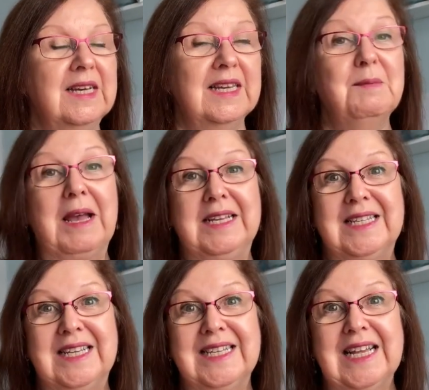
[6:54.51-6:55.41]
And I made
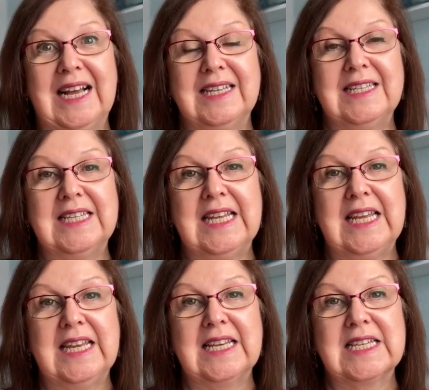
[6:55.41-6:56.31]
it, and
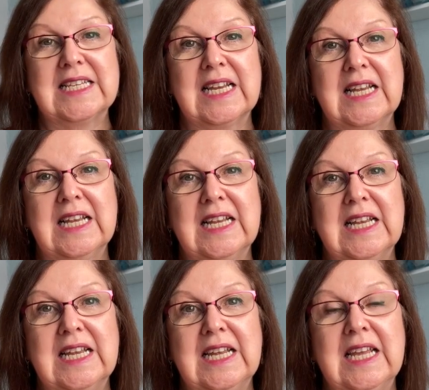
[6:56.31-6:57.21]
it
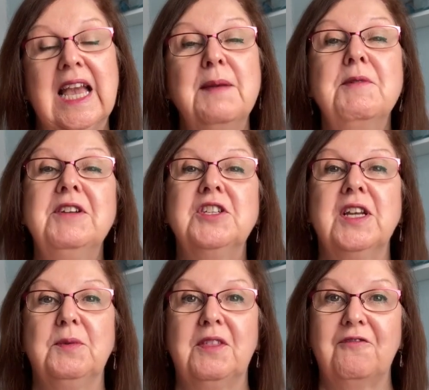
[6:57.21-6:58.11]
came
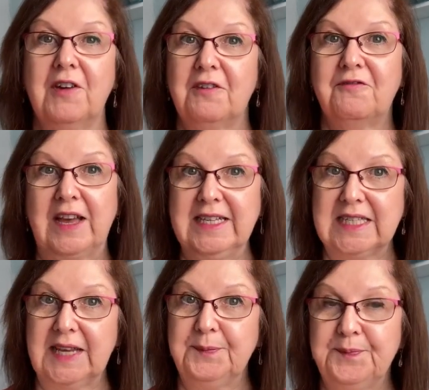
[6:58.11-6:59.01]
originally with a
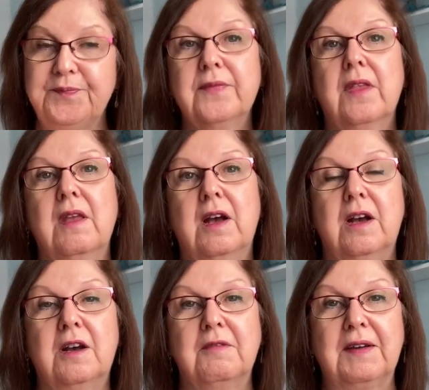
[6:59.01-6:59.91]
facing
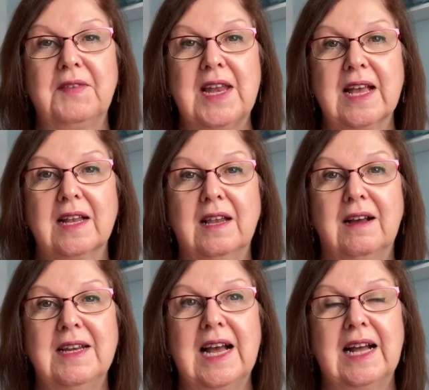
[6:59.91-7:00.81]
around the
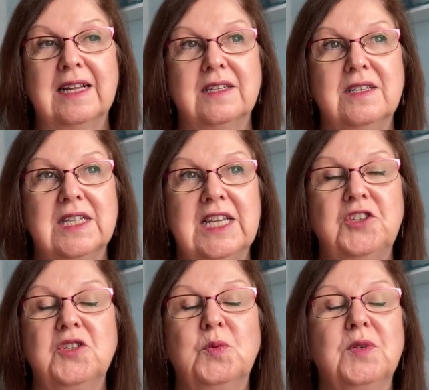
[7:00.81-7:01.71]
neckline, and it
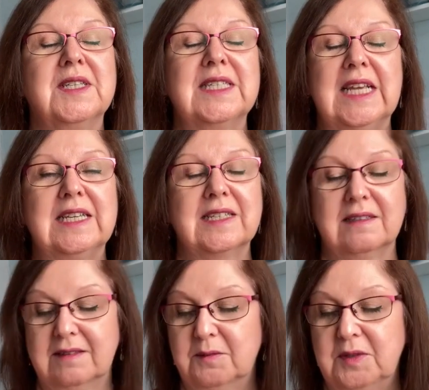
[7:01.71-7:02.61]
just sit
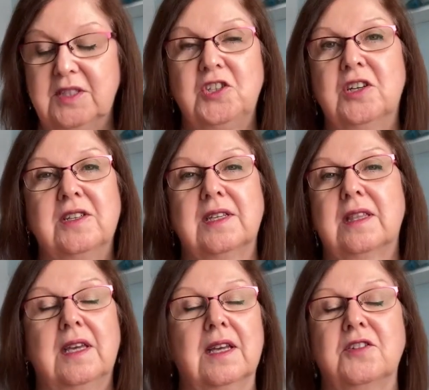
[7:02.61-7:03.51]
with the jersey. I
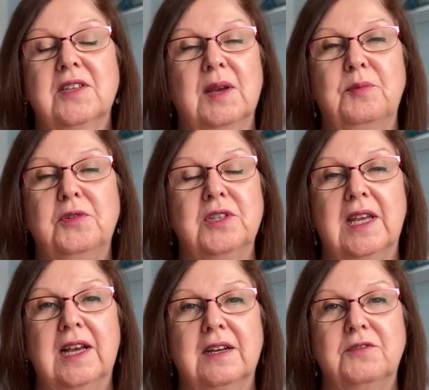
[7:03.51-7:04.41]
think it just kept pushing
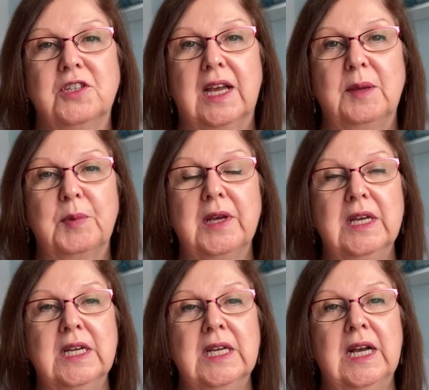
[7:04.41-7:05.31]
it out of shape,
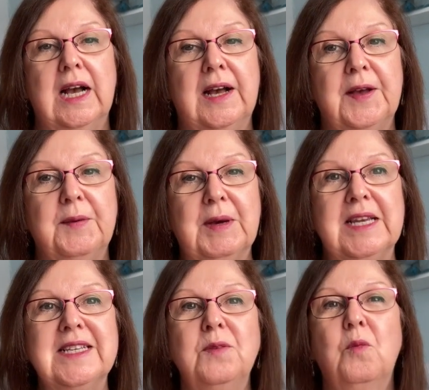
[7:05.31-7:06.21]
and I
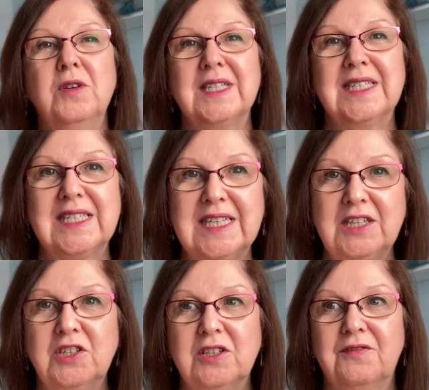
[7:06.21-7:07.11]
didn't want to
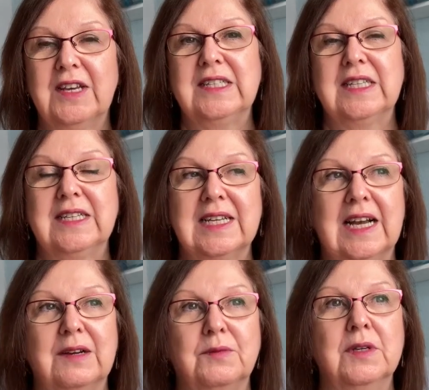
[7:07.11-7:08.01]
stitch the facing
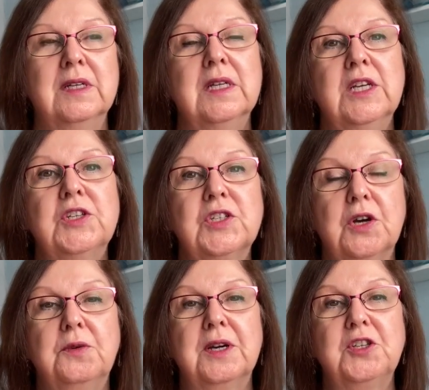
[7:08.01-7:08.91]
down,
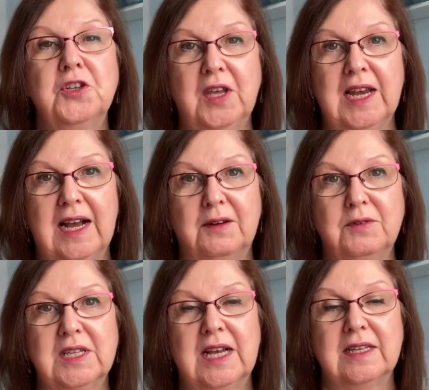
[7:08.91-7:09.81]
so I took it
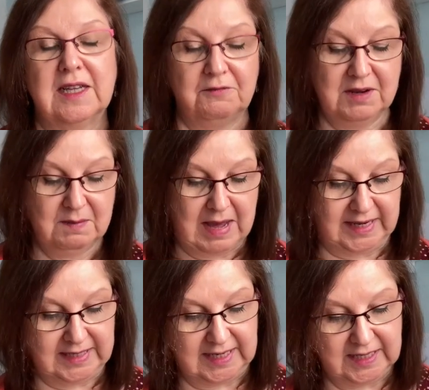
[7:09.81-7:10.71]
out and I
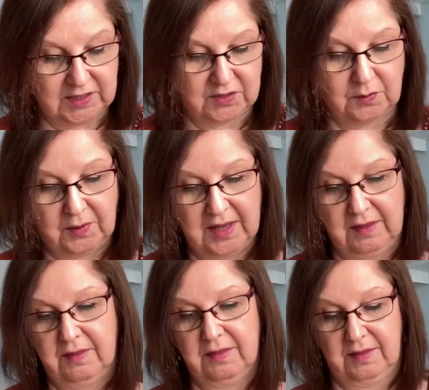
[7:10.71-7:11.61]
remade it
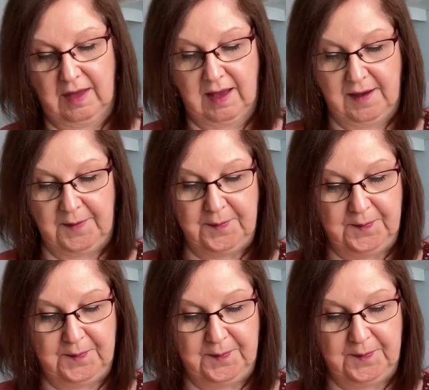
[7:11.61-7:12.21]
with a